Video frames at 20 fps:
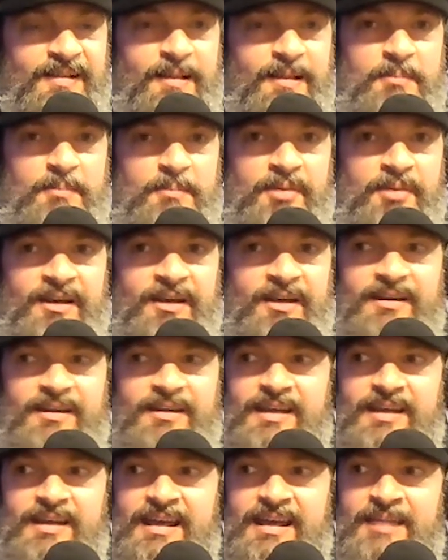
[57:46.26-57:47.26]
But
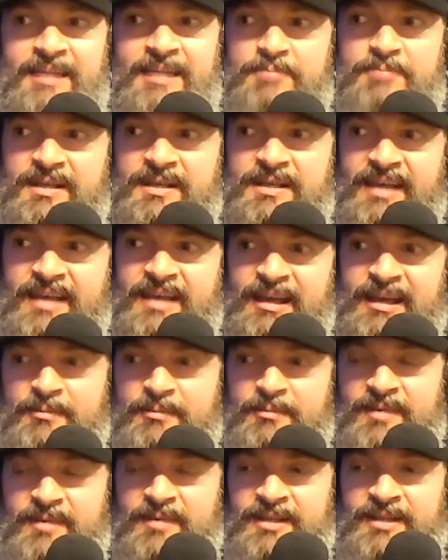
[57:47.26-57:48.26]
it
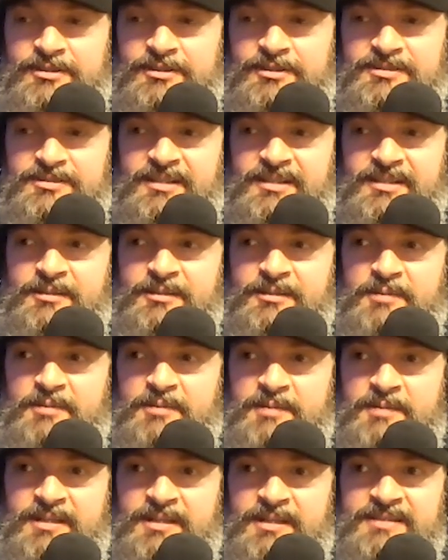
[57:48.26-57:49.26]
became interesting to me
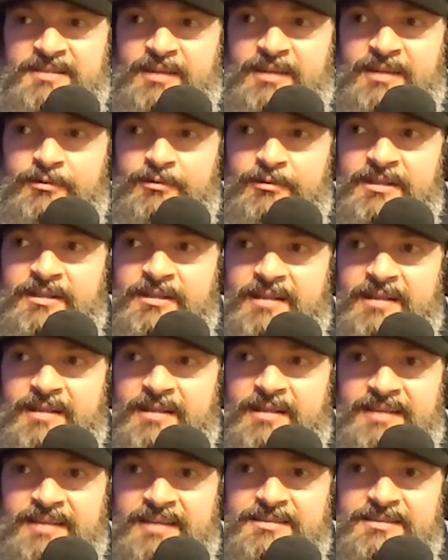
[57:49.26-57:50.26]
because I
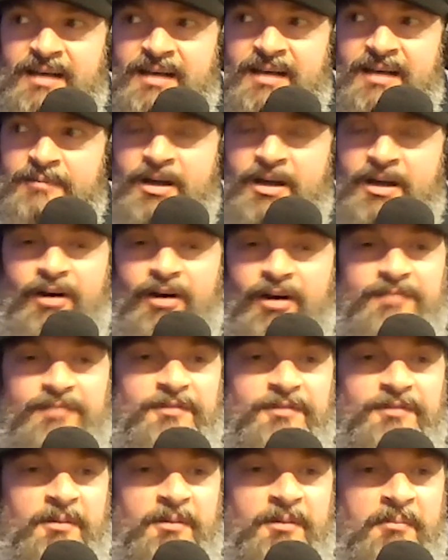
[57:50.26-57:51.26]
realized I'm gone
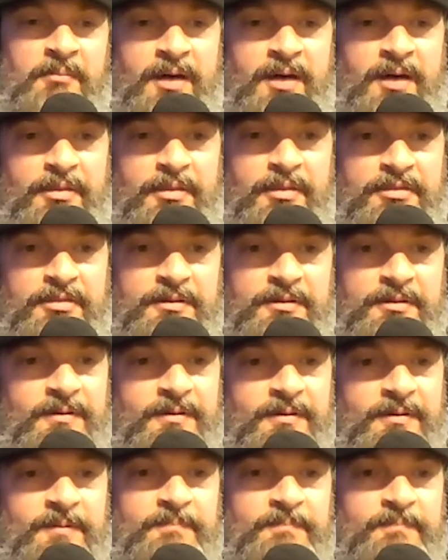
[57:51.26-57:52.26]
for a month.
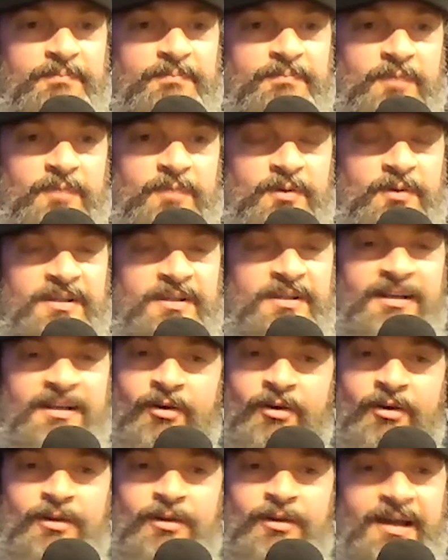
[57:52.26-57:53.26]
We can get a
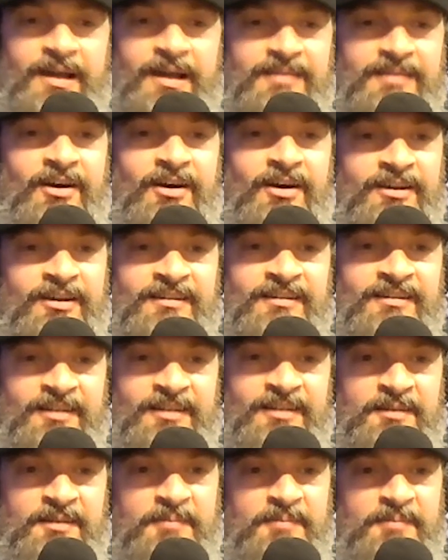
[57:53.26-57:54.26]
whole lot of talking done
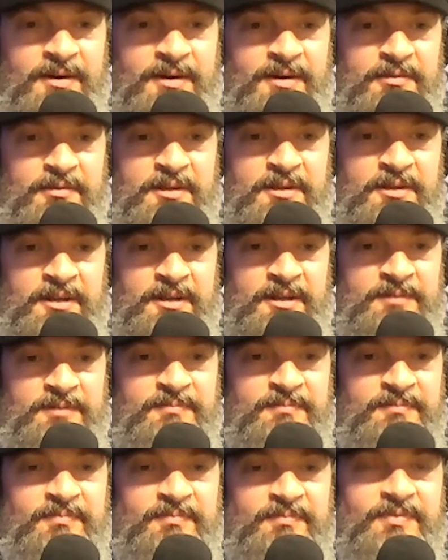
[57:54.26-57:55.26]
in a month, you know?
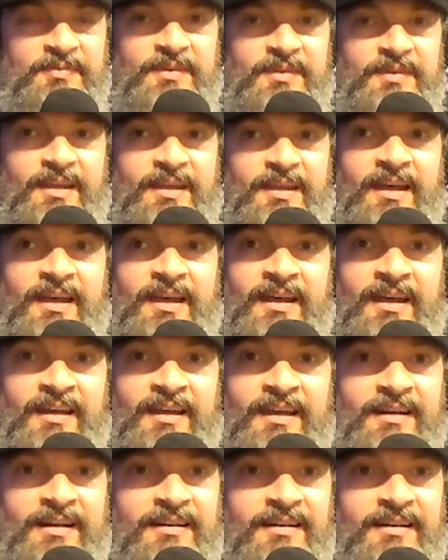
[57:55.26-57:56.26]

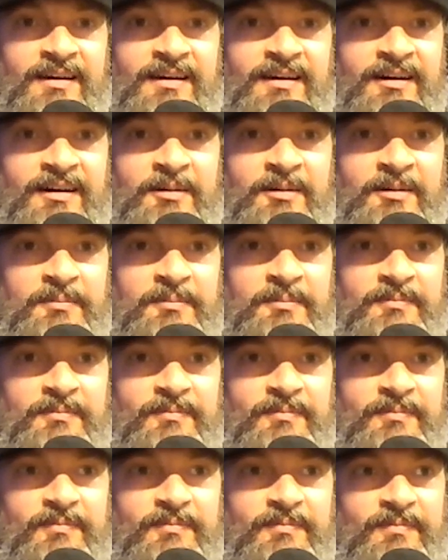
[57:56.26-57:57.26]
And um,
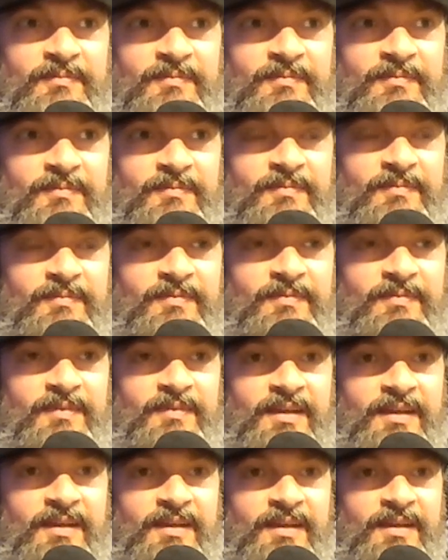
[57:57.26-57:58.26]

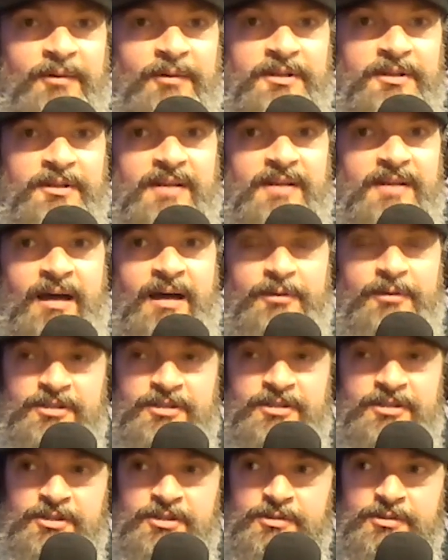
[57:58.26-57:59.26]
I would I would
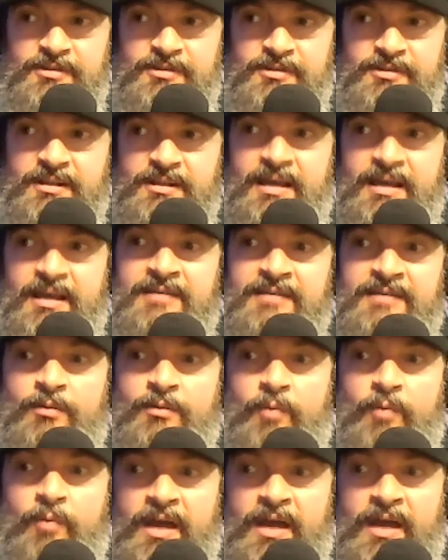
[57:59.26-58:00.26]
use it as a
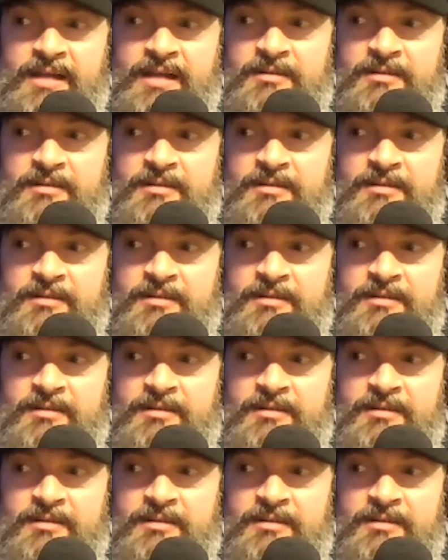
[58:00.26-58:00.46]
way to